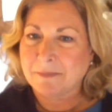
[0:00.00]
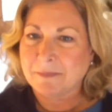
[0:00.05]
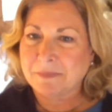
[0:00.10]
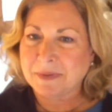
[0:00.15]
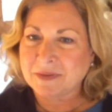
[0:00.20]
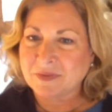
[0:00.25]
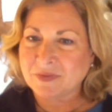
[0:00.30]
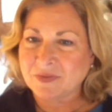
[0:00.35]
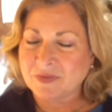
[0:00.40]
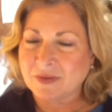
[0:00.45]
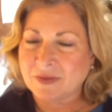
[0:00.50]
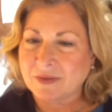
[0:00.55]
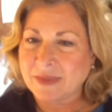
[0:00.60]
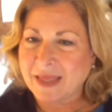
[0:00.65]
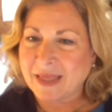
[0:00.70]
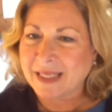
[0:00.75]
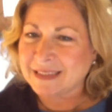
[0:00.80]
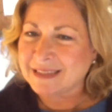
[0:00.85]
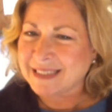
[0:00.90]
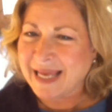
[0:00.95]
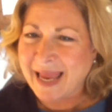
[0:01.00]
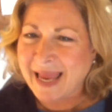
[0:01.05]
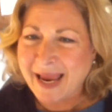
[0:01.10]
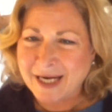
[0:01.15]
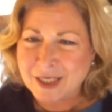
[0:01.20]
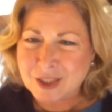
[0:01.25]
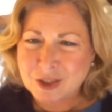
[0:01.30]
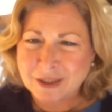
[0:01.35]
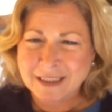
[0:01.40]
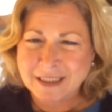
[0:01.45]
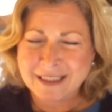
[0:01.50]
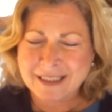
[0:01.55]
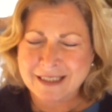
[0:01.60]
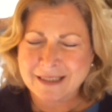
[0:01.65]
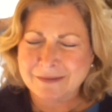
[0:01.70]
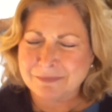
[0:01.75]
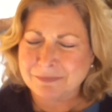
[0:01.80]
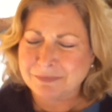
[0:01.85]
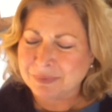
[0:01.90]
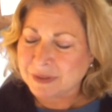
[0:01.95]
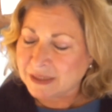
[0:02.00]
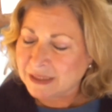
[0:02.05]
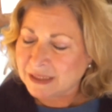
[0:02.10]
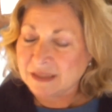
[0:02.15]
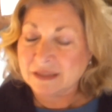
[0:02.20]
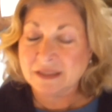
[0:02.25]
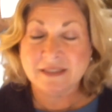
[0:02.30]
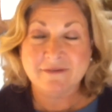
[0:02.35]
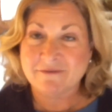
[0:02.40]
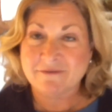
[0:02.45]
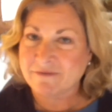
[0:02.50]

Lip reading: but that's actually completely